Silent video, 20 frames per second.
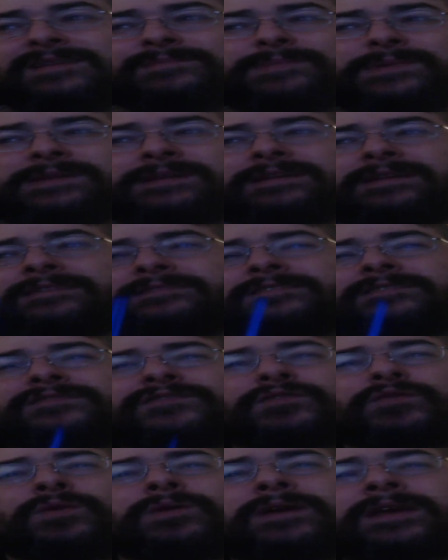but it is a
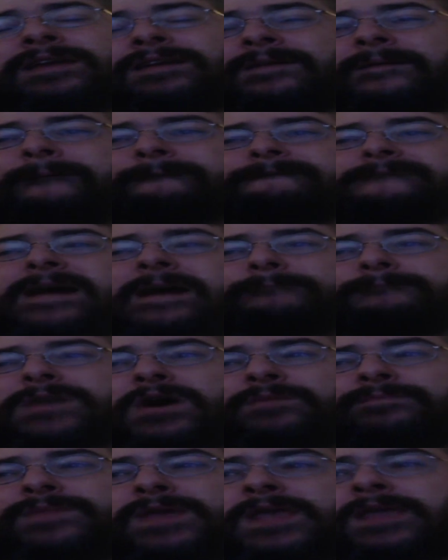story
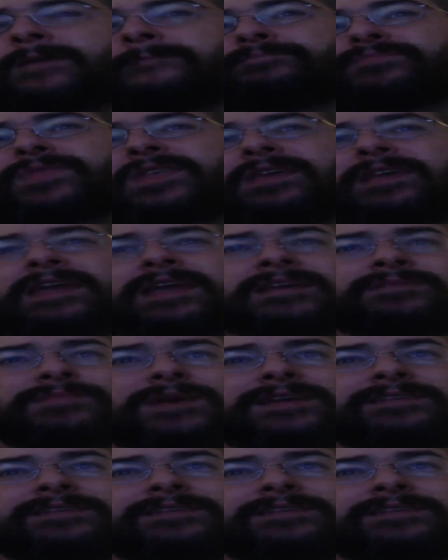about me and my